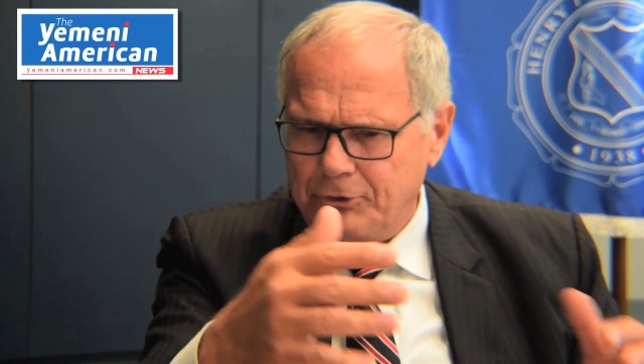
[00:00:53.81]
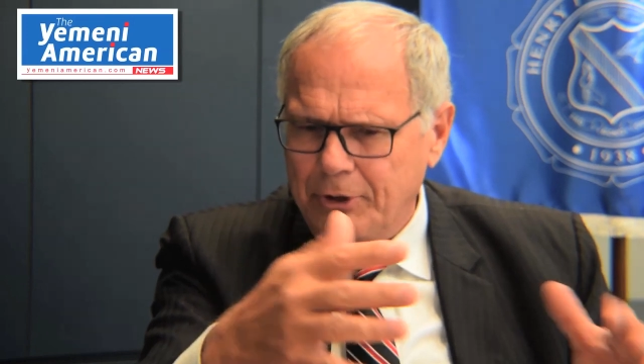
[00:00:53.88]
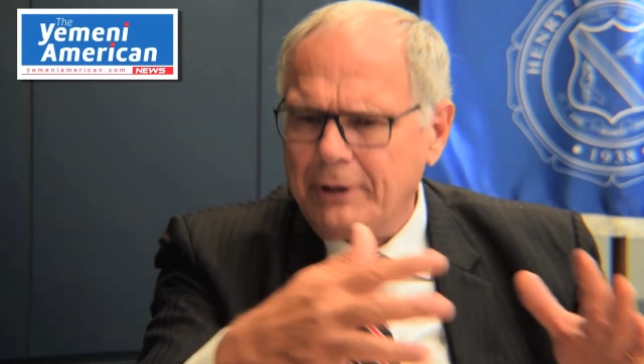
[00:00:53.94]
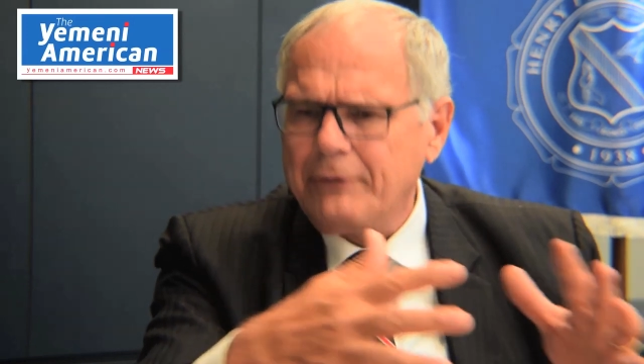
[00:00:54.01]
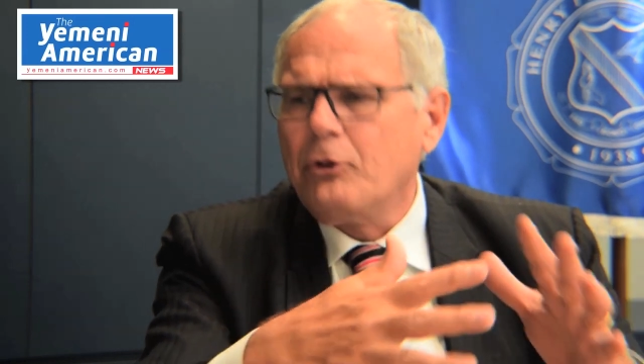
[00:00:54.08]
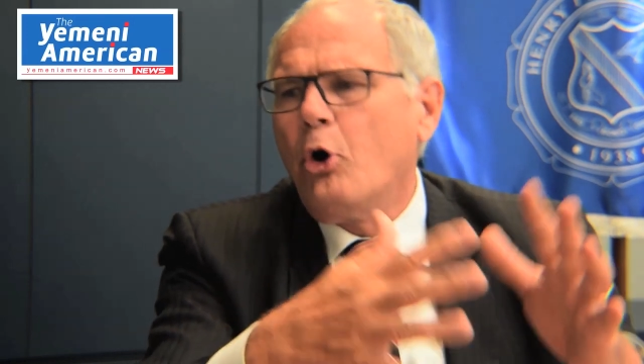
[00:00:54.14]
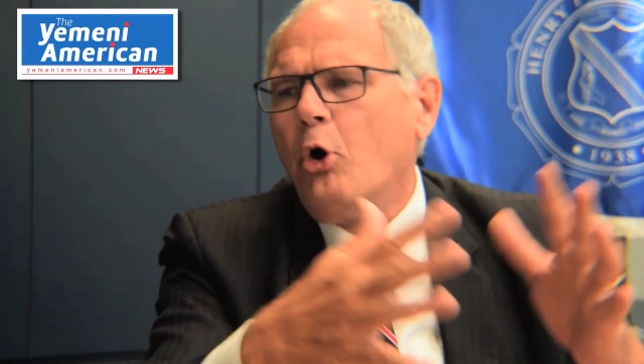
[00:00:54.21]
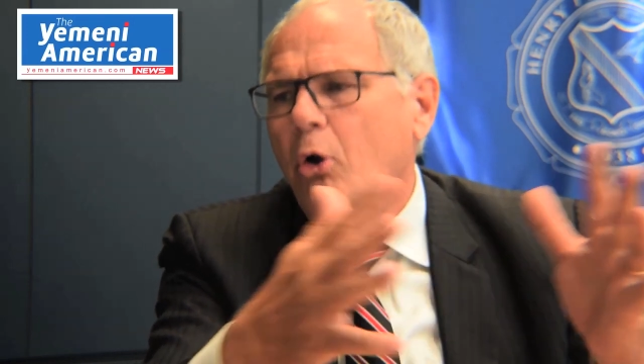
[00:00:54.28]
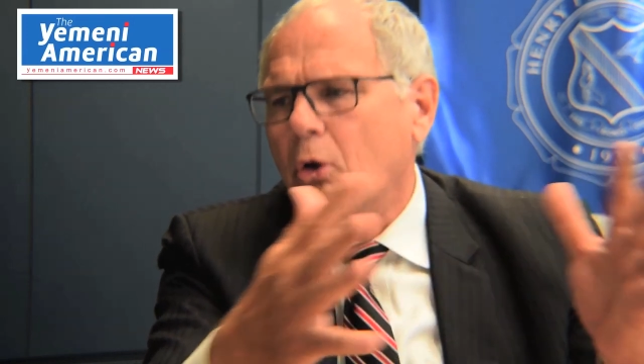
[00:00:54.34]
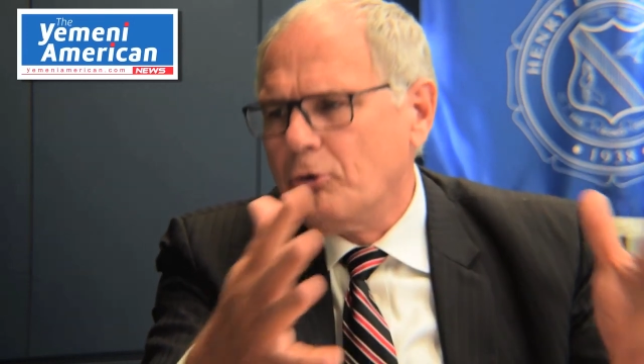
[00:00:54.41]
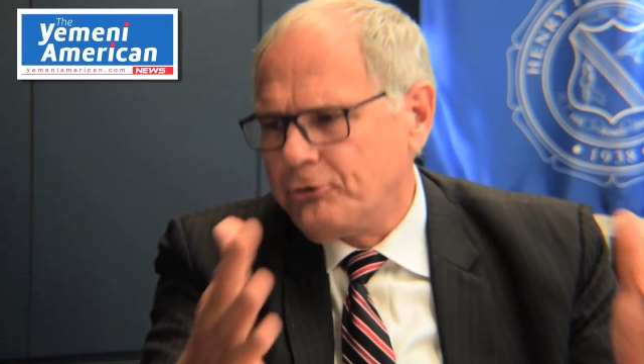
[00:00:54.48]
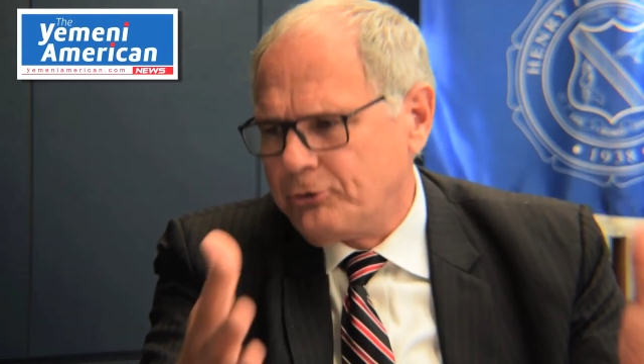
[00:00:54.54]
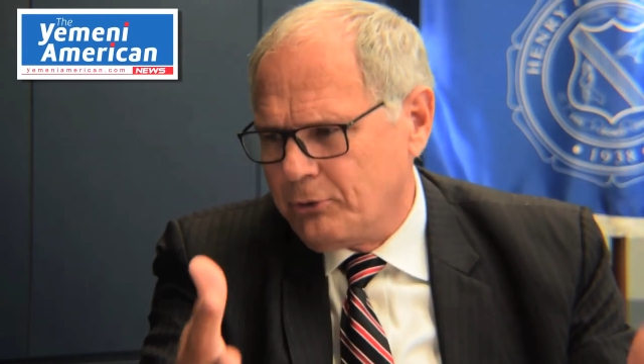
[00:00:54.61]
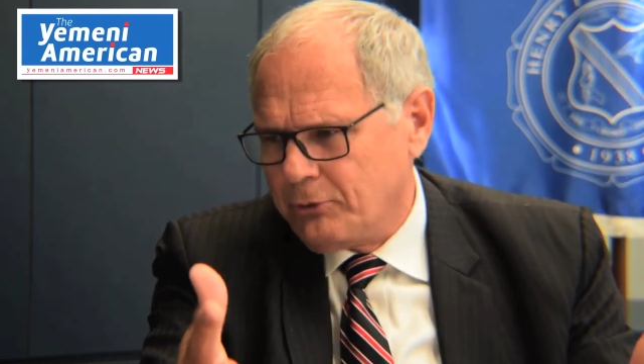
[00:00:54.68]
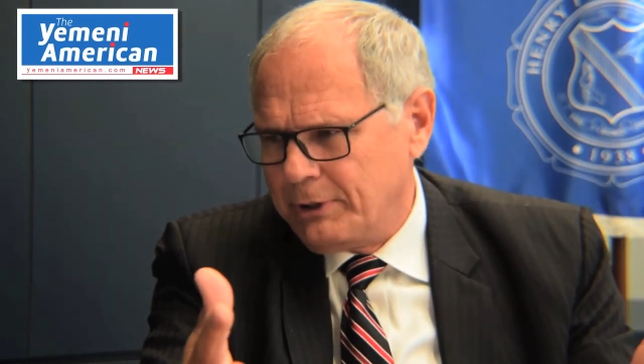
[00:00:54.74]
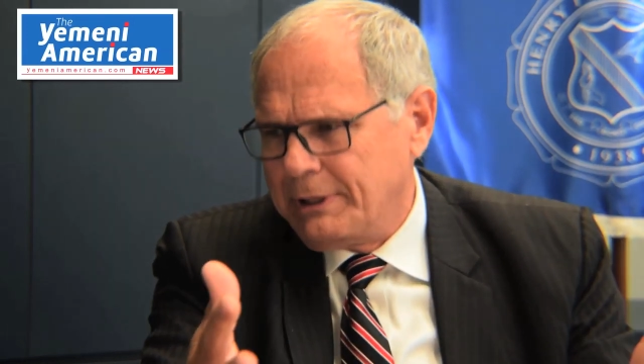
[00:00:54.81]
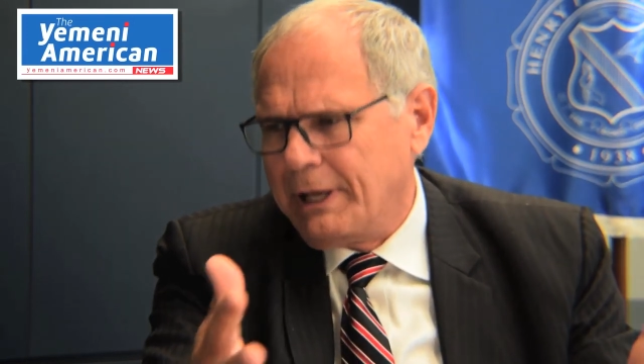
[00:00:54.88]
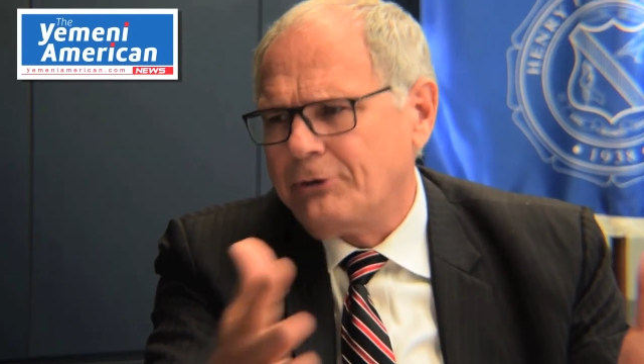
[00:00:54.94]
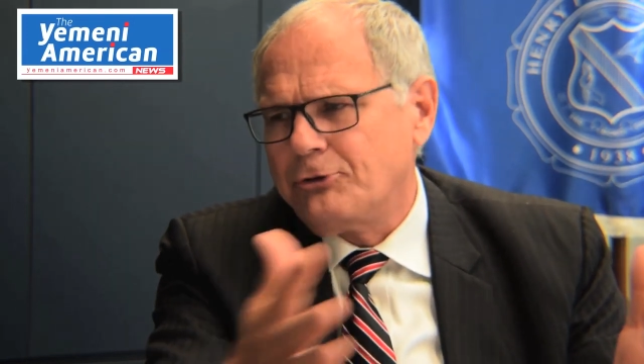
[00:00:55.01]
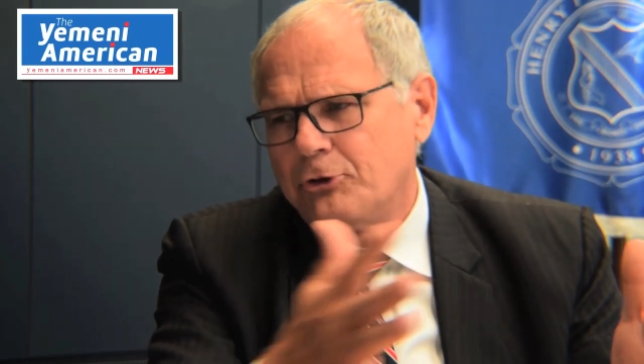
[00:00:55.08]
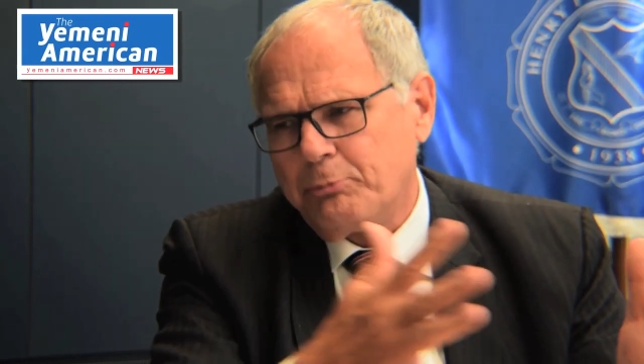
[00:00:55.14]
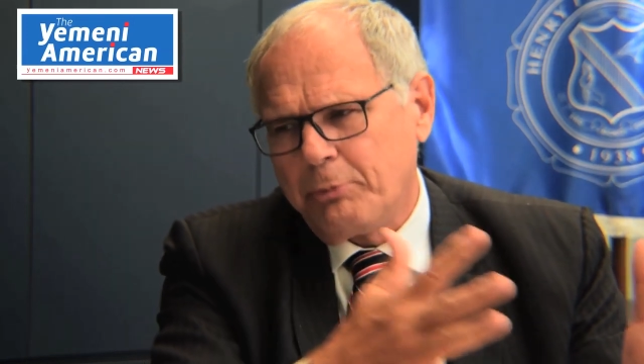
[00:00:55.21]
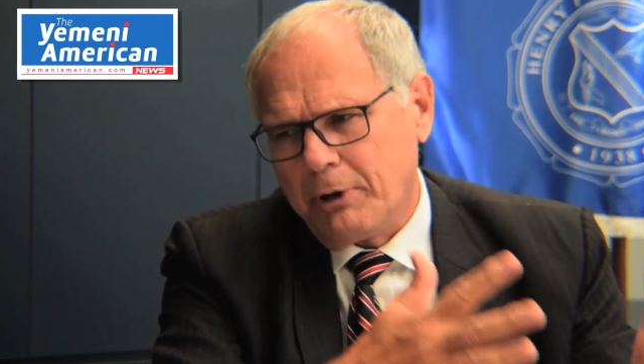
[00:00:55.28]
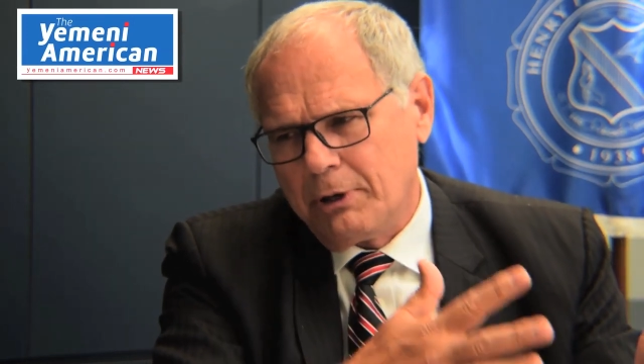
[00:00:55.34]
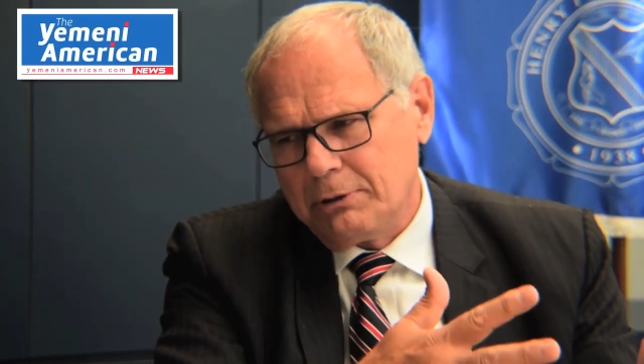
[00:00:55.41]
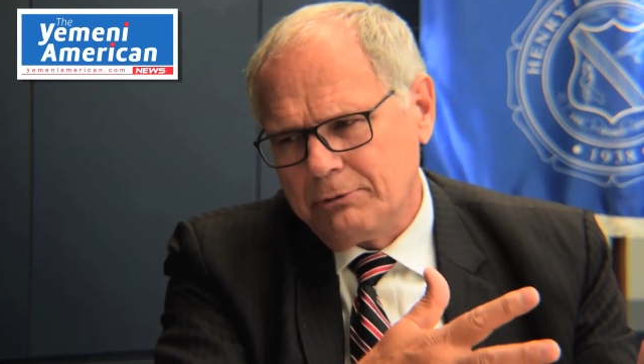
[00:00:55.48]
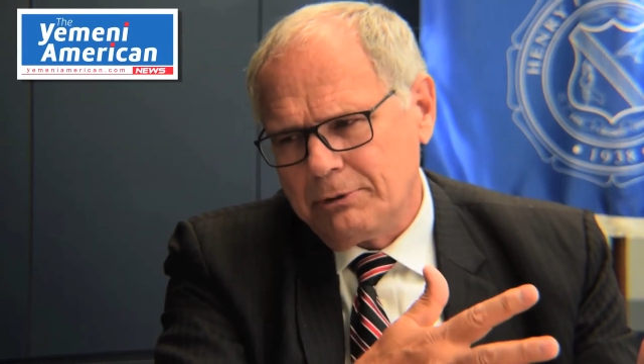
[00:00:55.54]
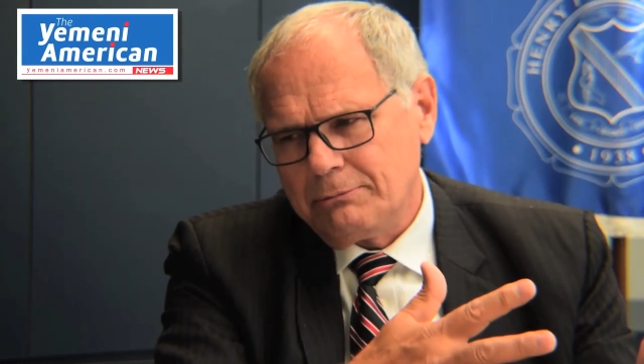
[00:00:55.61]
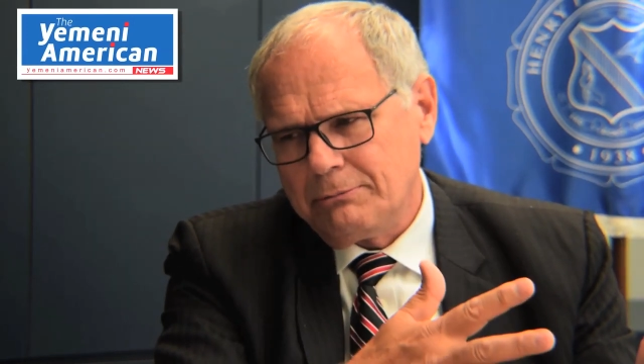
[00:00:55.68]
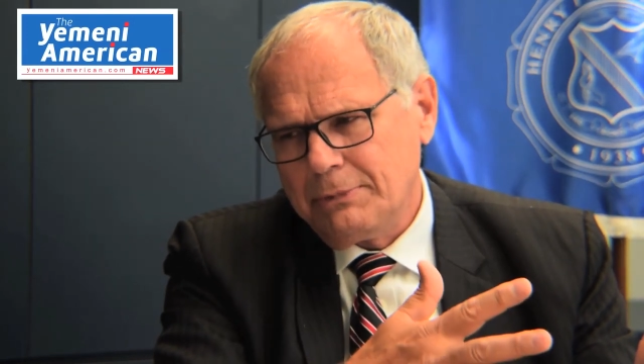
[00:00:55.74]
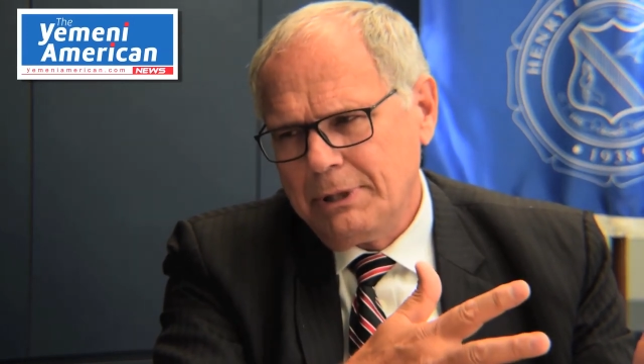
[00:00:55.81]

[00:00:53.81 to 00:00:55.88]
telling the whole story, not just part of it.